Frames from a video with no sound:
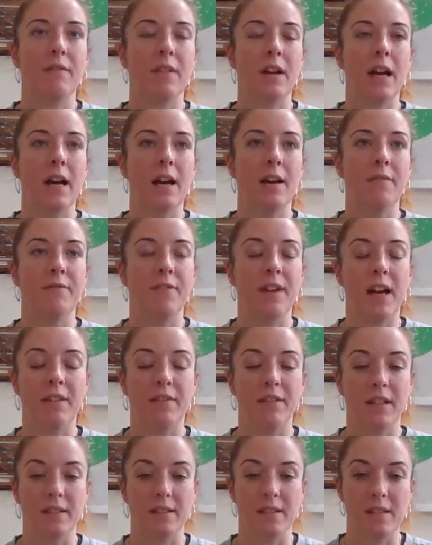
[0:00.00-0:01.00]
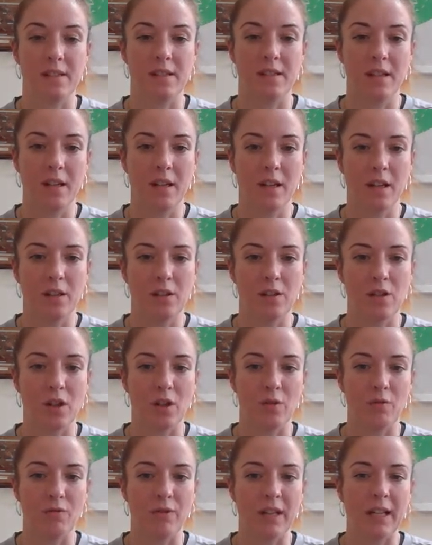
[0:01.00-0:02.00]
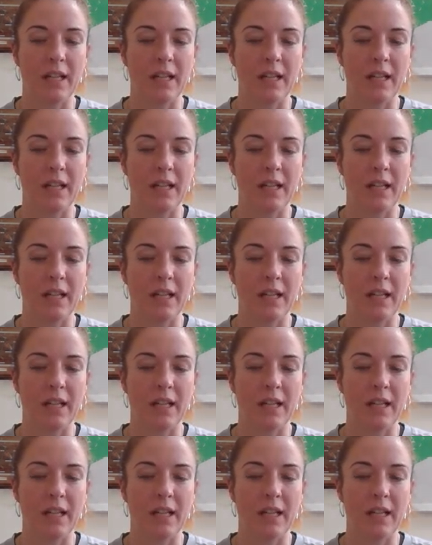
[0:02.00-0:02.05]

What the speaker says: variants. So really